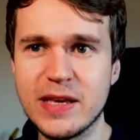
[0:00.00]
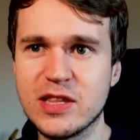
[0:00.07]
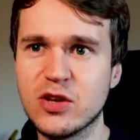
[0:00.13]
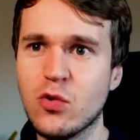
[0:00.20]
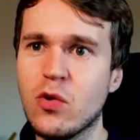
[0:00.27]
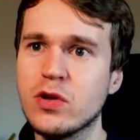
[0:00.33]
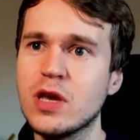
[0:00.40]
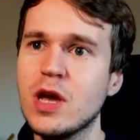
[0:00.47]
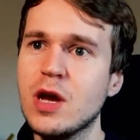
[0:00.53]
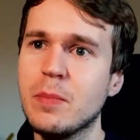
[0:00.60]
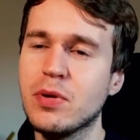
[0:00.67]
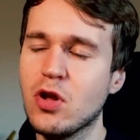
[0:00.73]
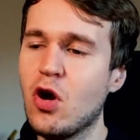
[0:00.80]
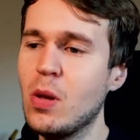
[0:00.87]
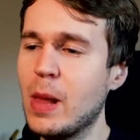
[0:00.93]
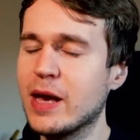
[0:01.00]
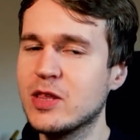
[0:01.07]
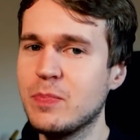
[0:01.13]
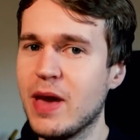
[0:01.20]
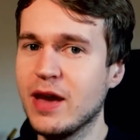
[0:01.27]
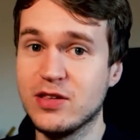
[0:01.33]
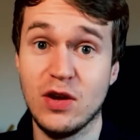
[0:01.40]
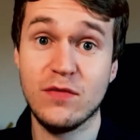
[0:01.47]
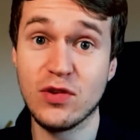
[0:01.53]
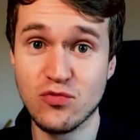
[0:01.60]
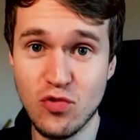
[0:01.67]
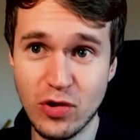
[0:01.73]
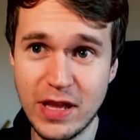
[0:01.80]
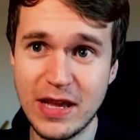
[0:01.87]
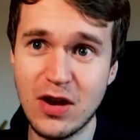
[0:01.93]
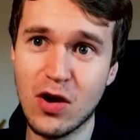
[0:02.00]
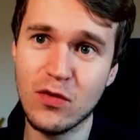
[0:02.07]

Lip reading: squad, but all aspects of the running of